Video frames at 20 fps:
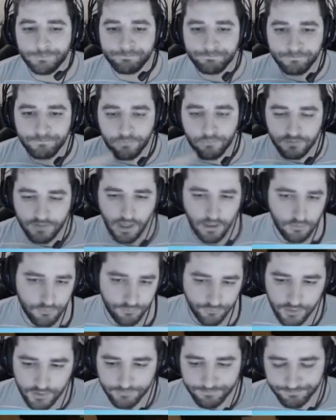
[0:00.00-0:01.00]
Second
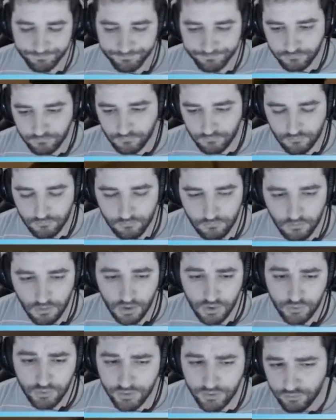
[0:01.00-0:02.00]
thing,
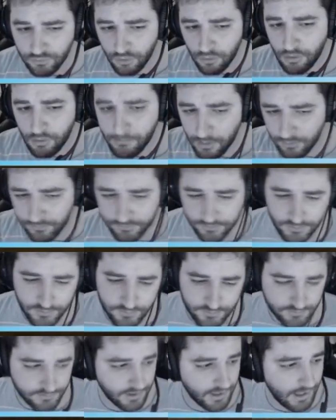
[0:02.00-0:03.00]
you need to know about this
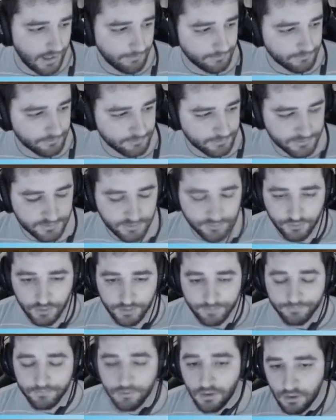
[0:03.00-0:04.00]
setup specifically.